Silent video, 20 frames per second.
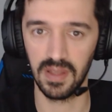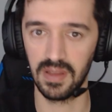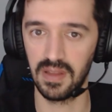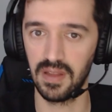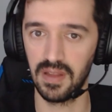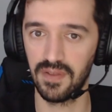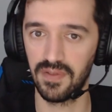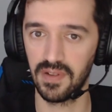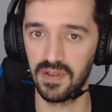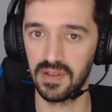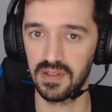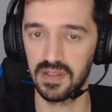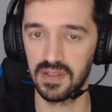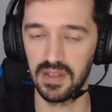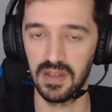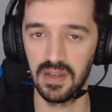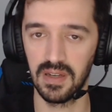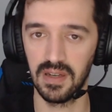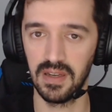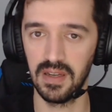difference
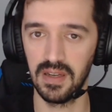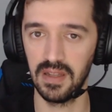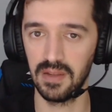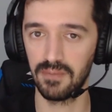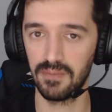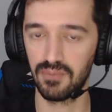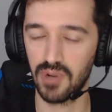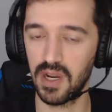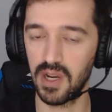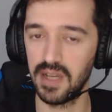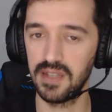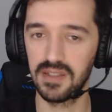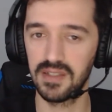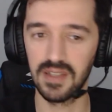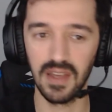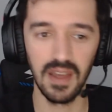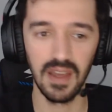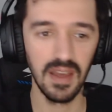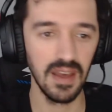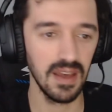in
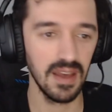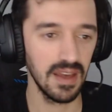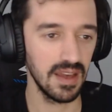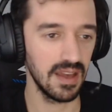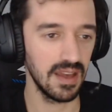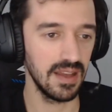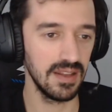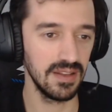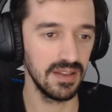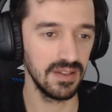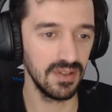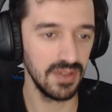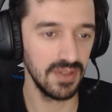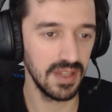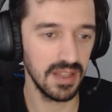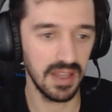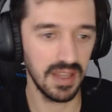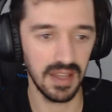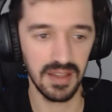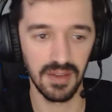price. And you
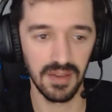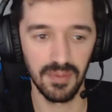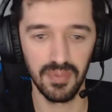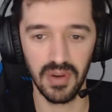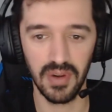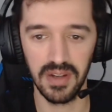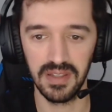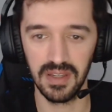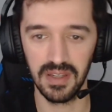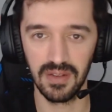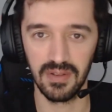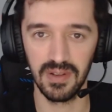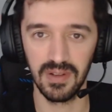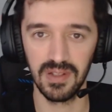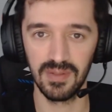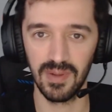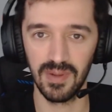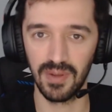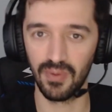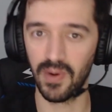did get a price
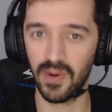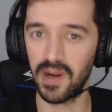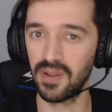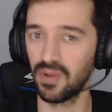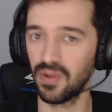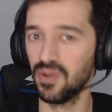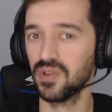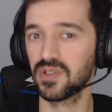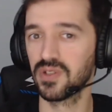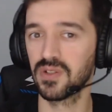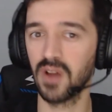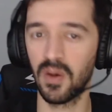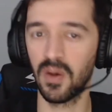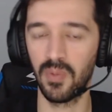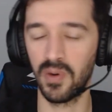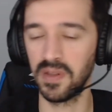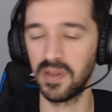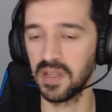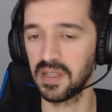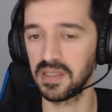increase, but where do you
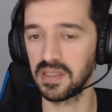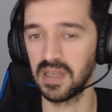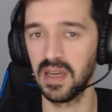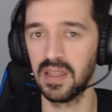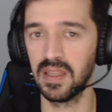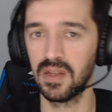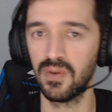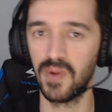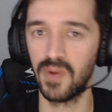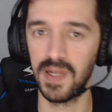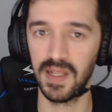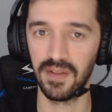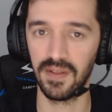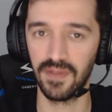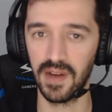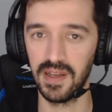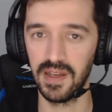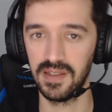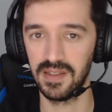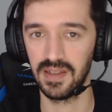stop on that ladder when
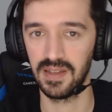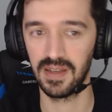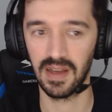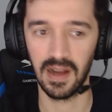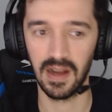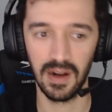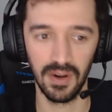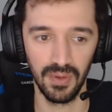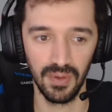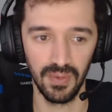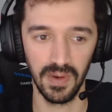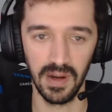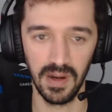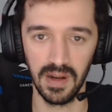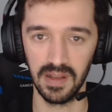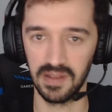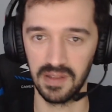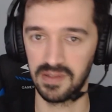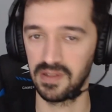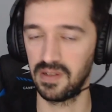advising
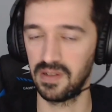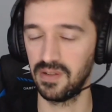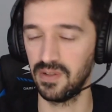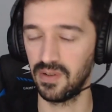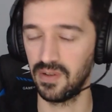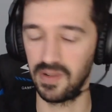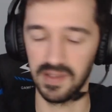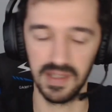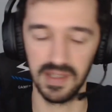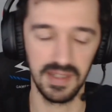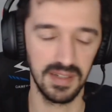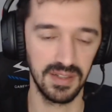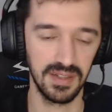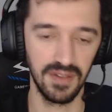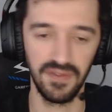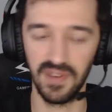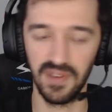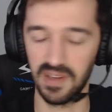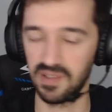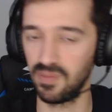hardware? As you know, unless it's
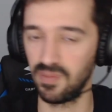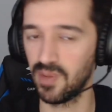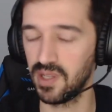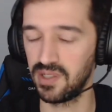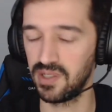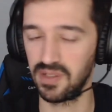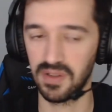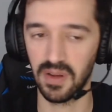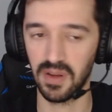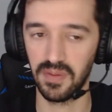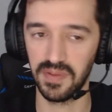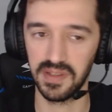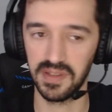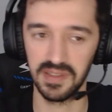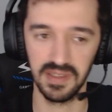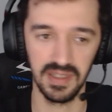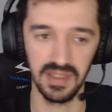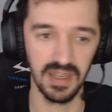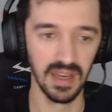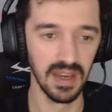a fixed budget,
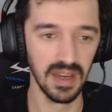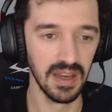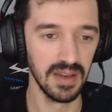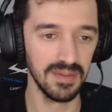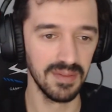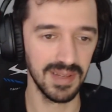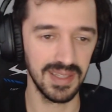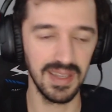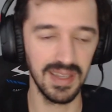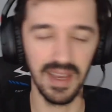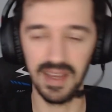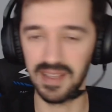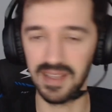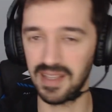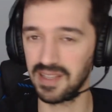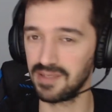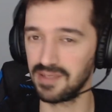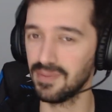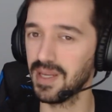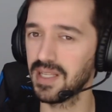obviously. But yeah, it
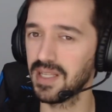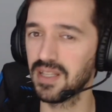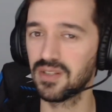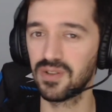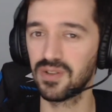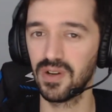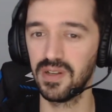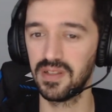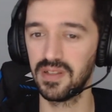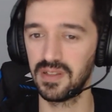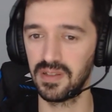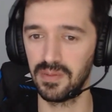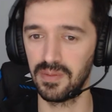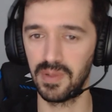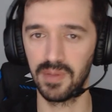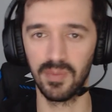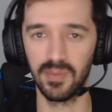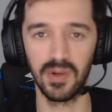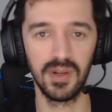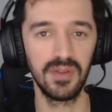does make the choices a
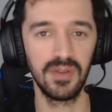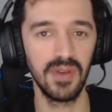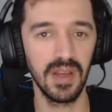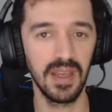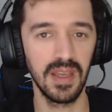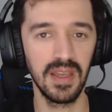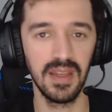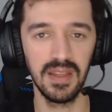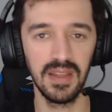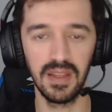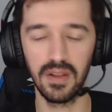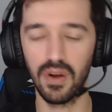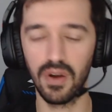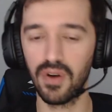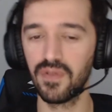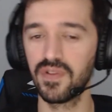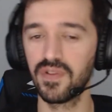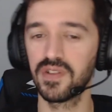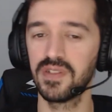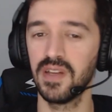bit more tricky, and it
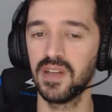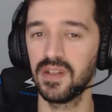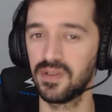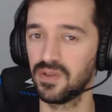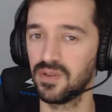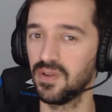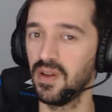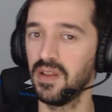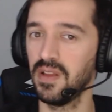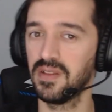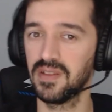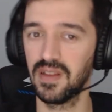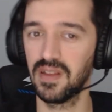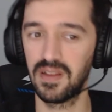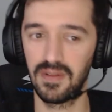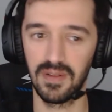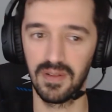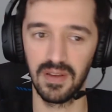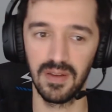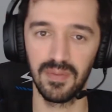oversaturates
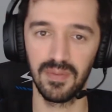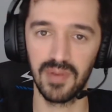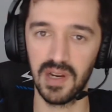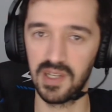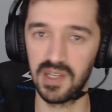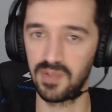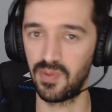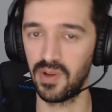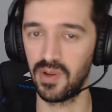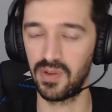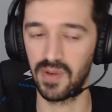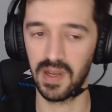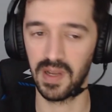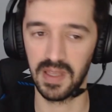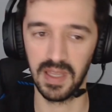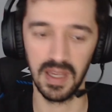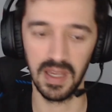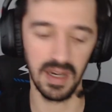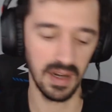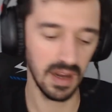that price point
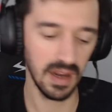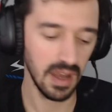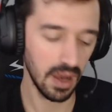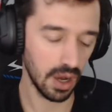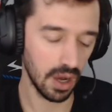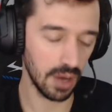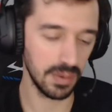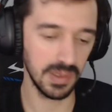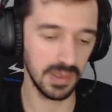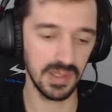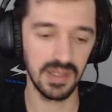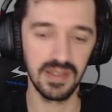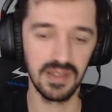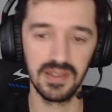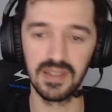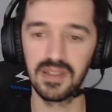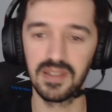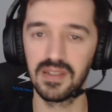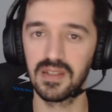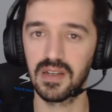right there. Obviously,
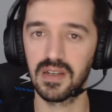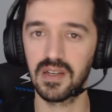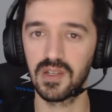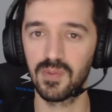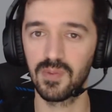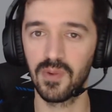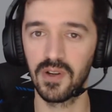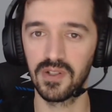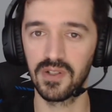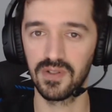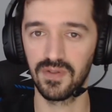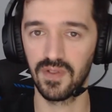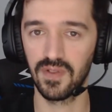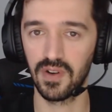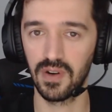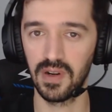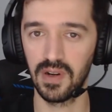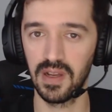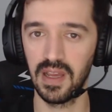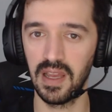this is a response
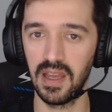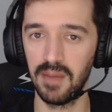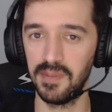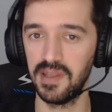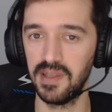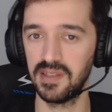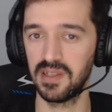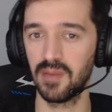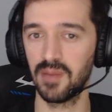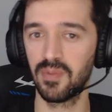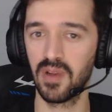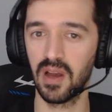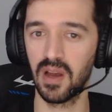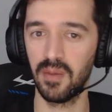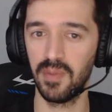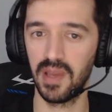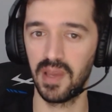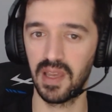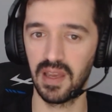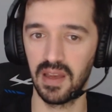for AMD's
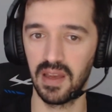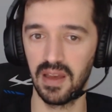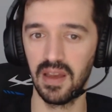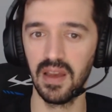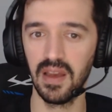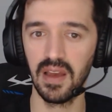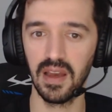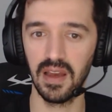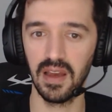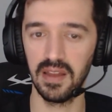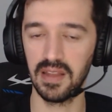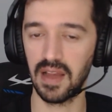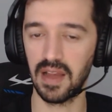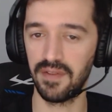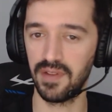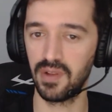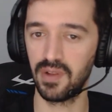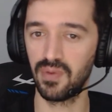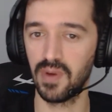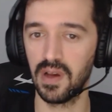upcoming
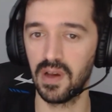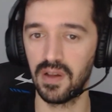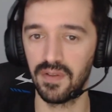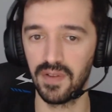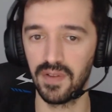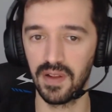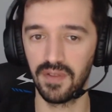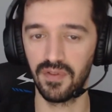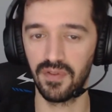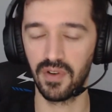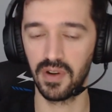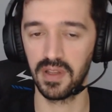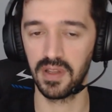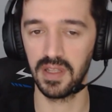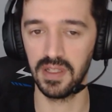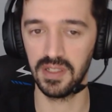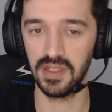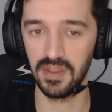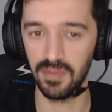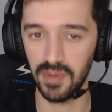Navi 12 and
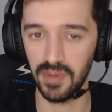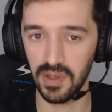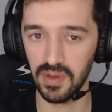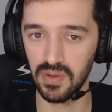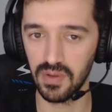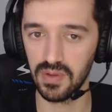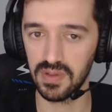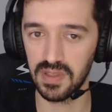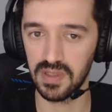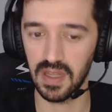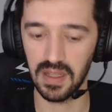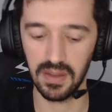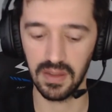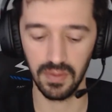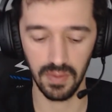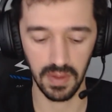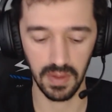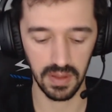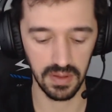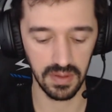14 GPUs that
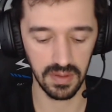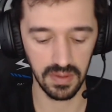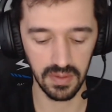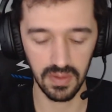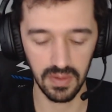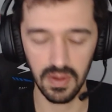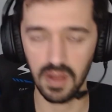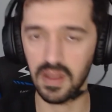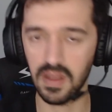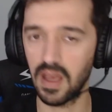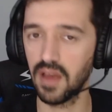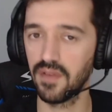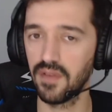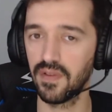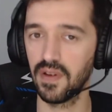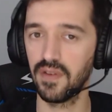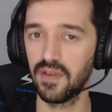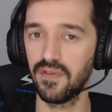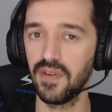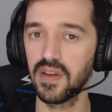we do not
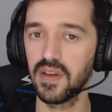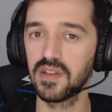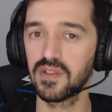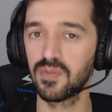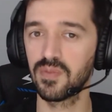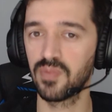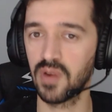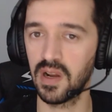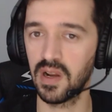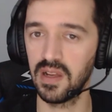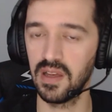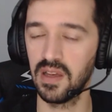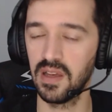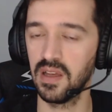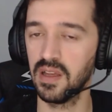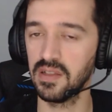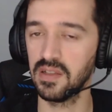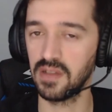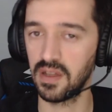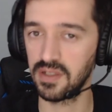have a fixed
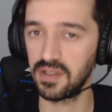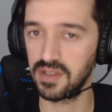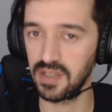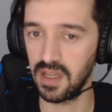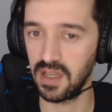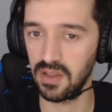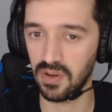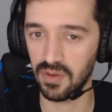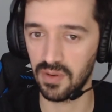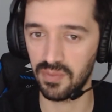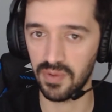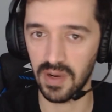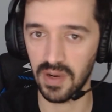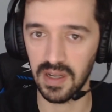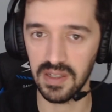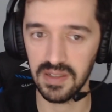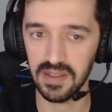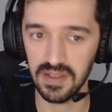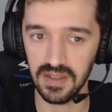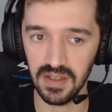launch date or
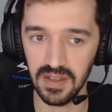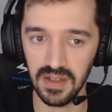price